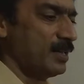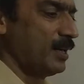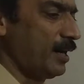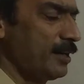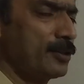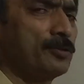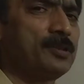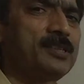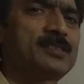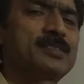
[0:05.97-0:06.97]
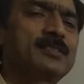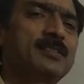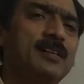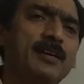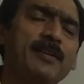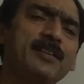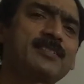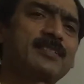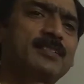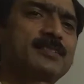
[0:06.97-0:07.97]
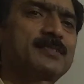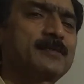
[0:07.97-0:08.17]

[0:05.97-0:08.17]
Earlier to this, I discussed